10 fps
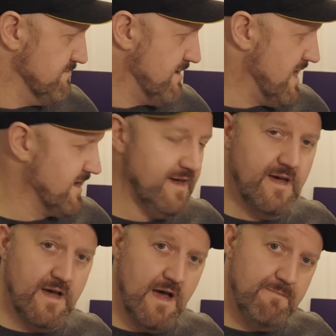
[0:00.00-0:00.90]
it back
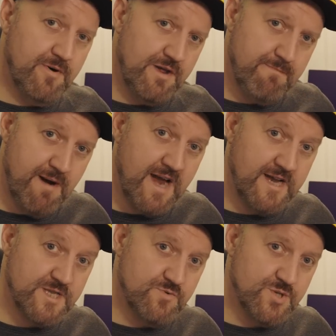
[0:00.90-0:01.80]
and put it back
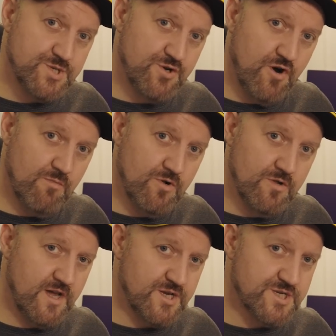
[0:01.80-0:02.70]
into its
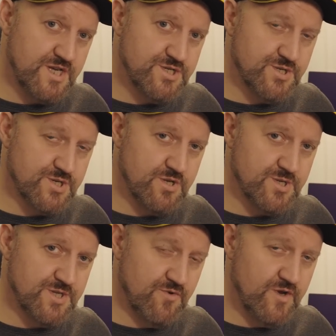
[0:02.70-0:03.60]
normal extension
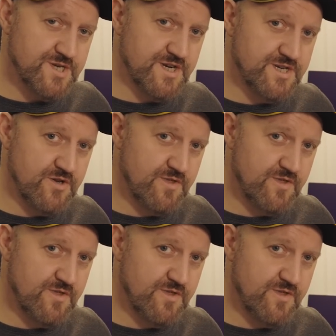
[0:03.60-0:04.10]
slot. And the reason I do